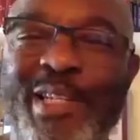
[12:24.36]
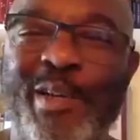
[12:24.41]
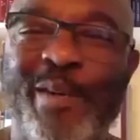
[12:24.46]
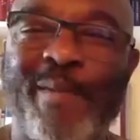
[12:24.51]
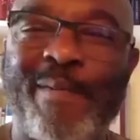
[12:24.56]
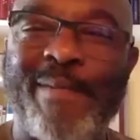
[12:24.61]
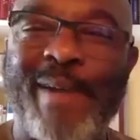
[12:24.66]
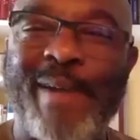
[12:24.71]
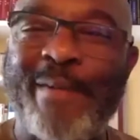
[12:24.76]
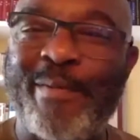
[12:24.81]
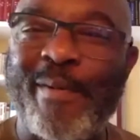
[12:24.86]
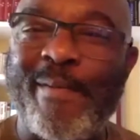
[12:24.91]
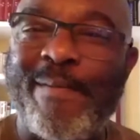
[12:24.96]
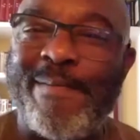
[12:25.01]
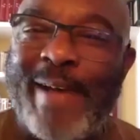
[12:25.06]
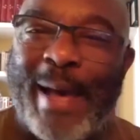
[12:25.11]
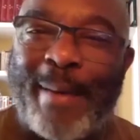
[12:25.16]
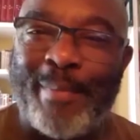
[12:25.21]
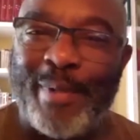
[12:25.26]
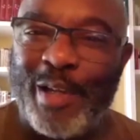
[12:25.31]
your favourite
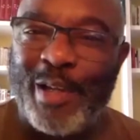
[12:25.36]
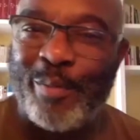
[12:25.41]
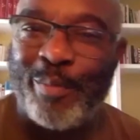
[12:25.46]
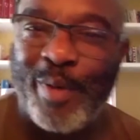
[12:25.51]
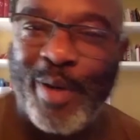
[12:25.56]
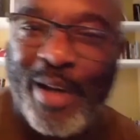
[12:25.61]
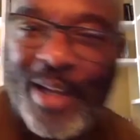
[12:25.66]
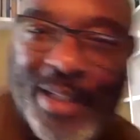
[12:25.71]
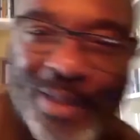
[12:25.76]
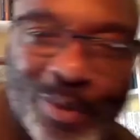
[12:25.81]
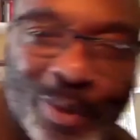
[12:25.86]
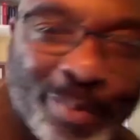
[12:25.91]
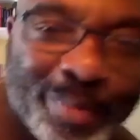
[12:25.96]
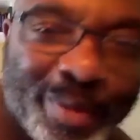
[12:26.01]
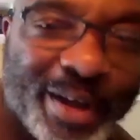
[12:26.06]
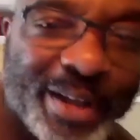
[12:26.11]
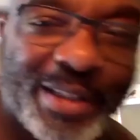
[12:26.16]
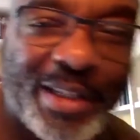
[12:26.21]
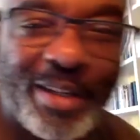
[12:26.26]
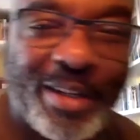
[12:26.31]
family of birds? What
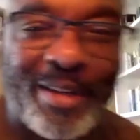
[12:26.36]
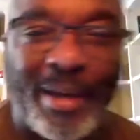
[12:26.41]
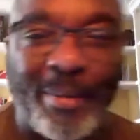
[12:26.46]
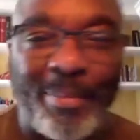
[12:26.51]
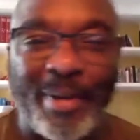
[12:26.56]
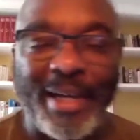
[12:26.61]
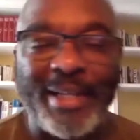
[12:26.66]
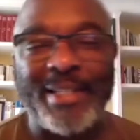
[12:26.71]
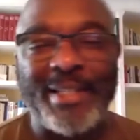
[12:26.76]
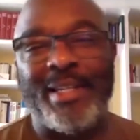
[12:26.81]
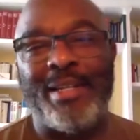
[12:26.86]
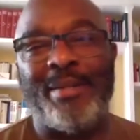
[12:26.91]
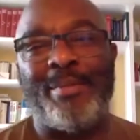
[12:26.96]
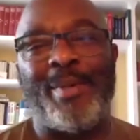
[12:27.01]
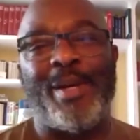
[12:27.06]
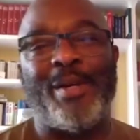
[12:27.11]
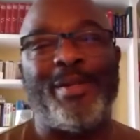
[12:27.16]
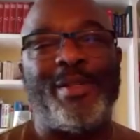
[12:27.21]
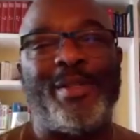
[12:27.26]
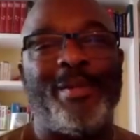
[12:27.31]
birds do you like painting the
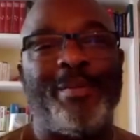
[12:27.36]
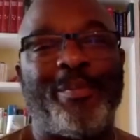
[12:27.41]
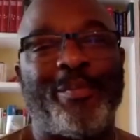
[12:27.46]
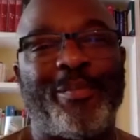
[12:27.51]
most?